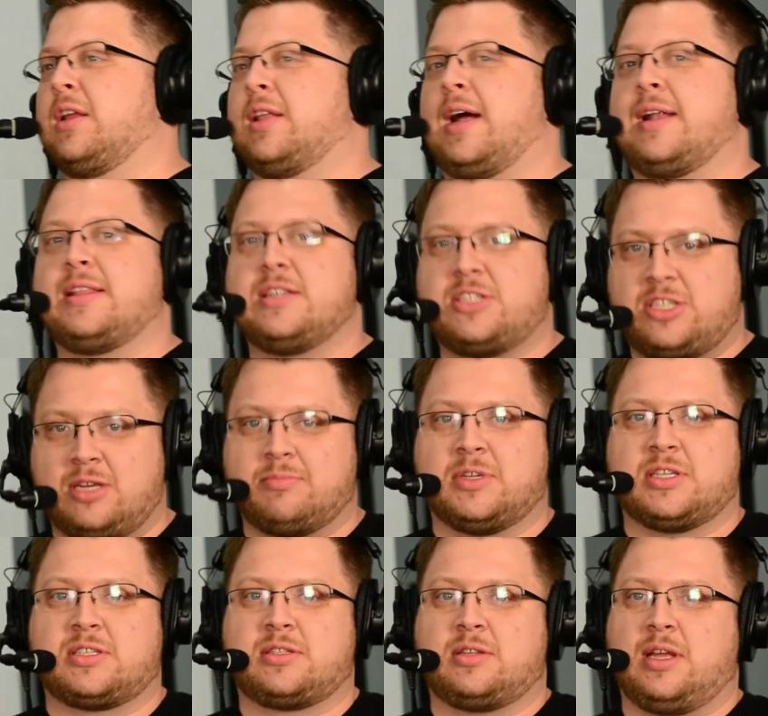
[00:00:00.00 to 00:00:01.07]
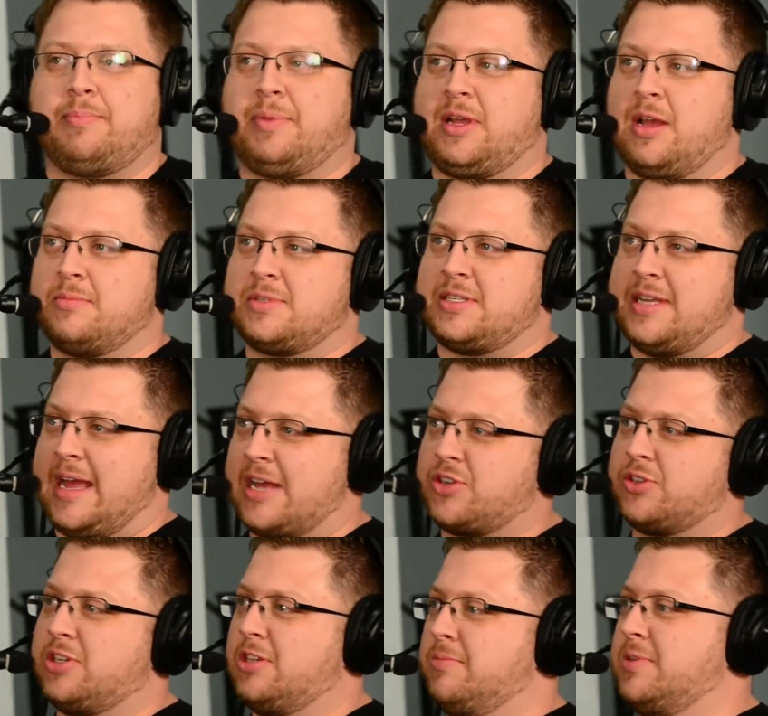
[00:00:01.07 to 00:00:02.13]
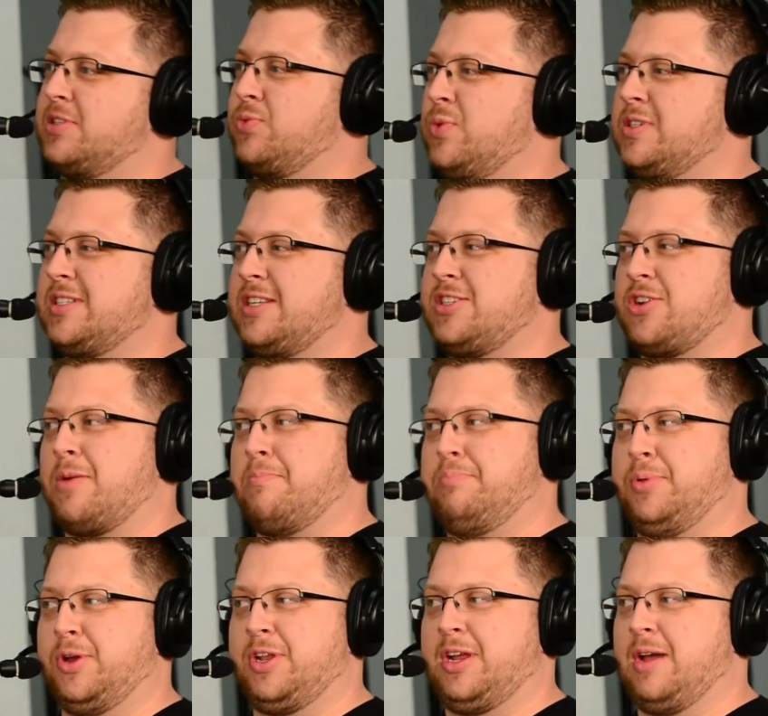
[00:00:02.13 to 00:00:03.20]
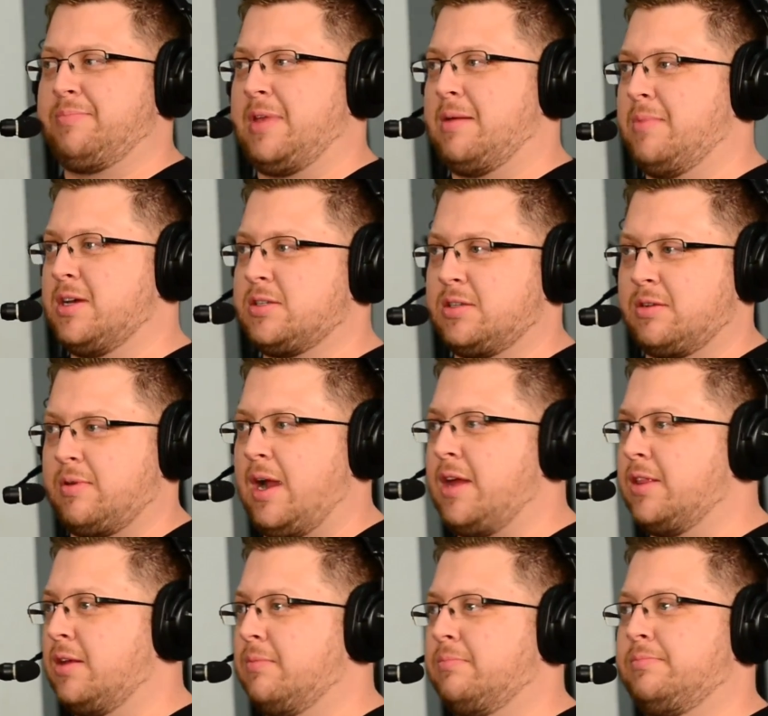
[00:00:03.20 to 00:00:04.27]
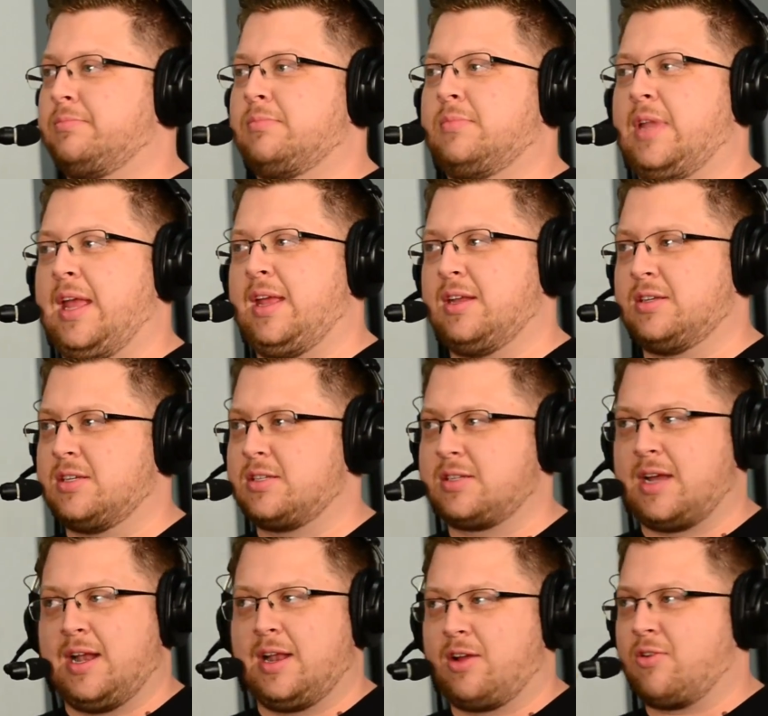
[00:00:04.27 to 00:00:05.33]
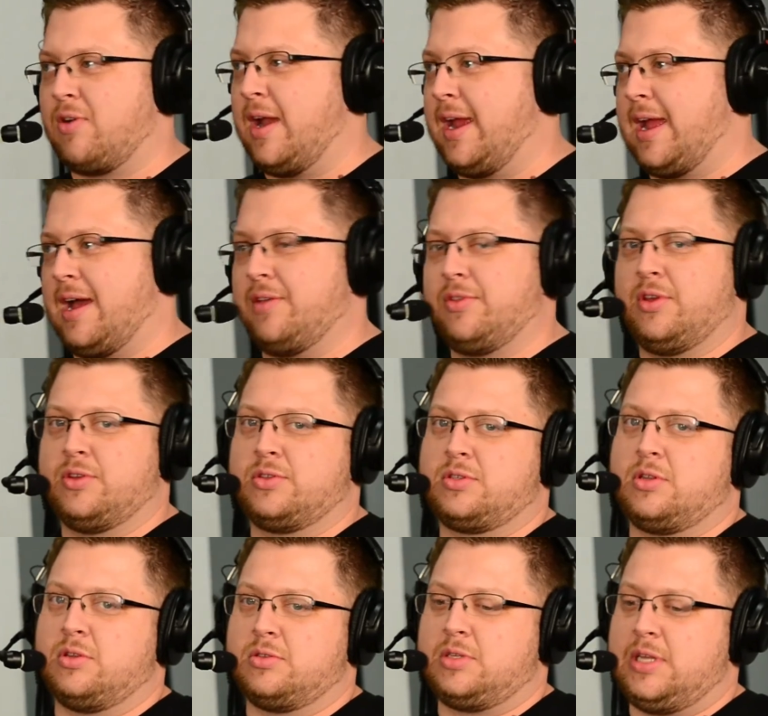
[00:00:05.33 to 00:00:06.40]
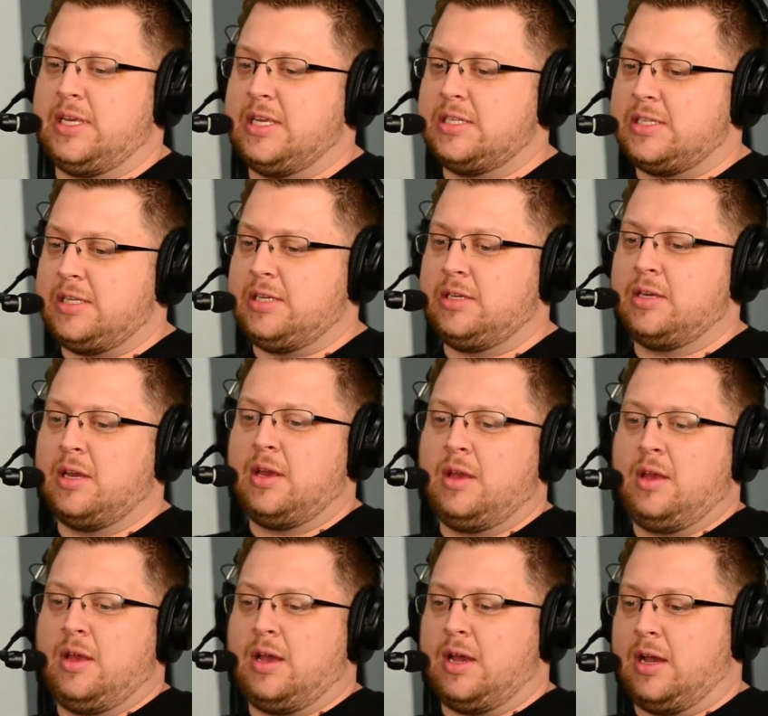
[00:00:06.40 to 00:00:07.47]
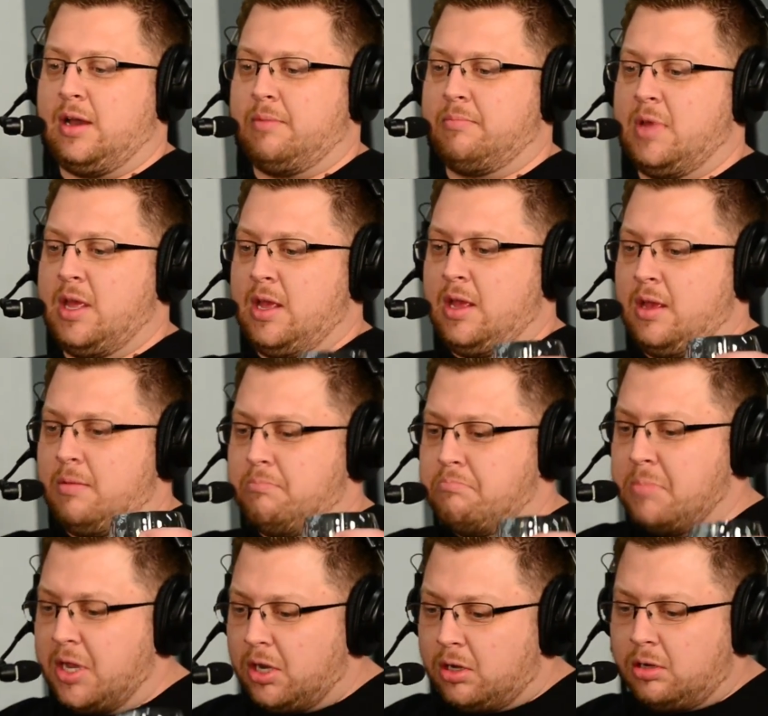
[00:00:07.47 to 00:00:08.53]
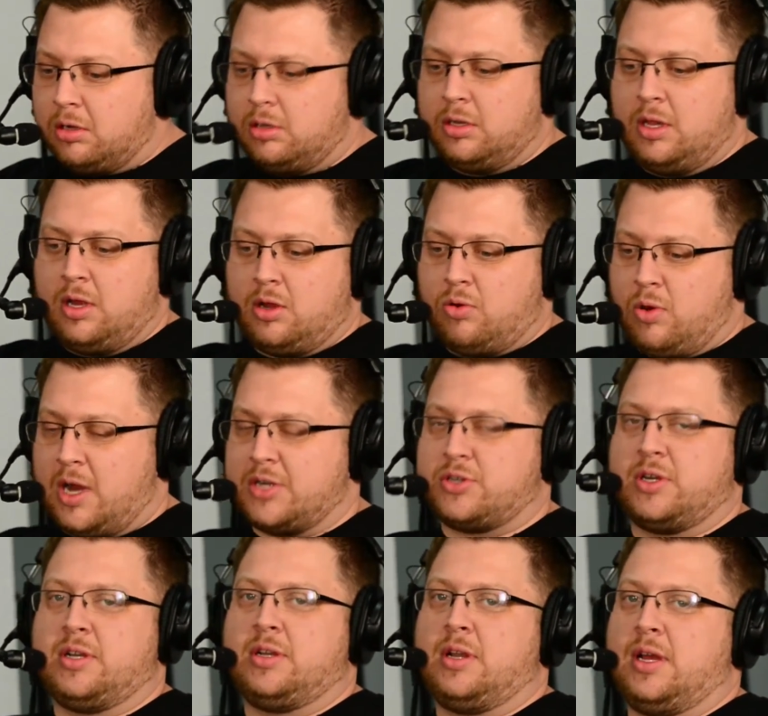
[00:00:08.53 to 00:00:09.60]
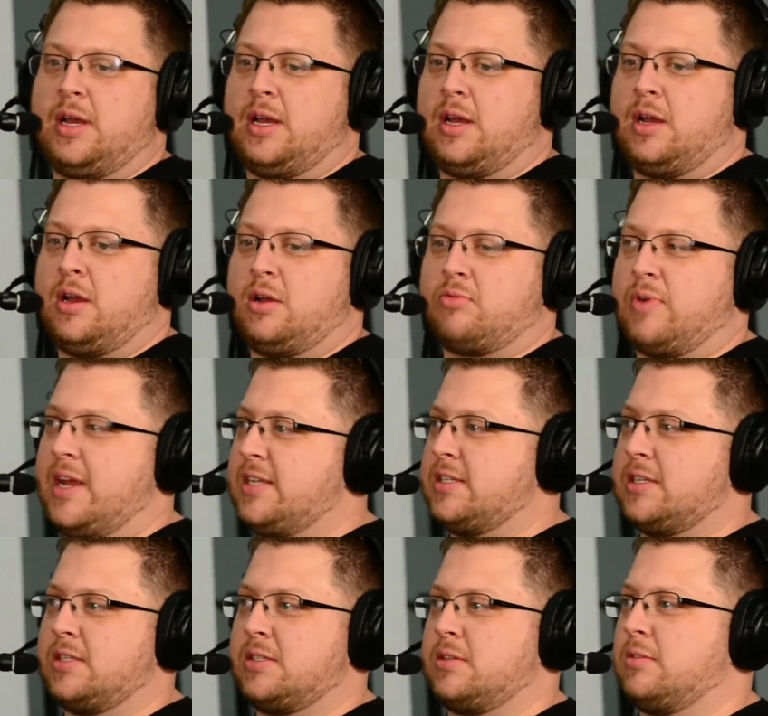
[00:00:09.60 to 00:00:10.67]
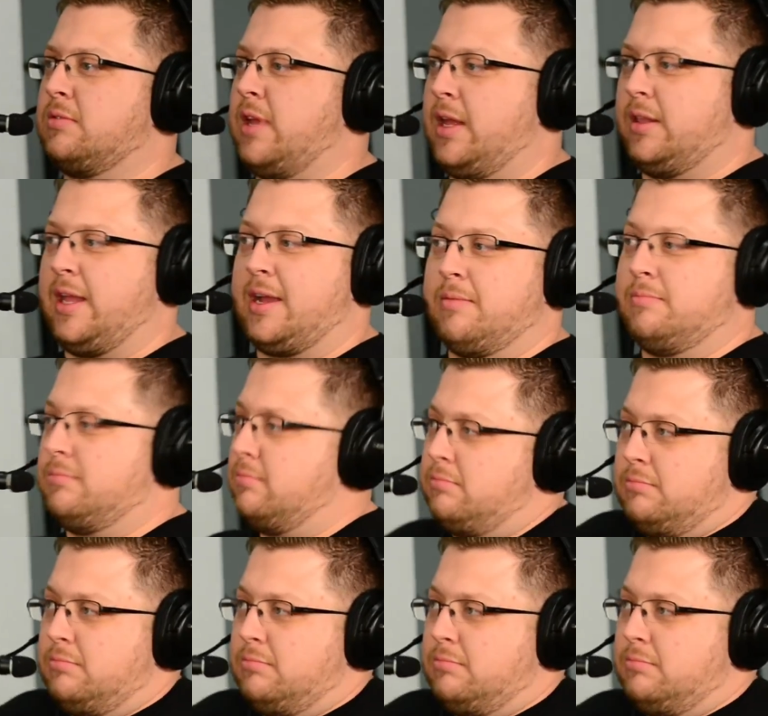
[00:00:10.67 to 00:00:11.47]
A lot of these gymnasts, it becomes natural to them is once they start building up that muscle around them, they can just kind of crank out those easy middle quadrant races like a.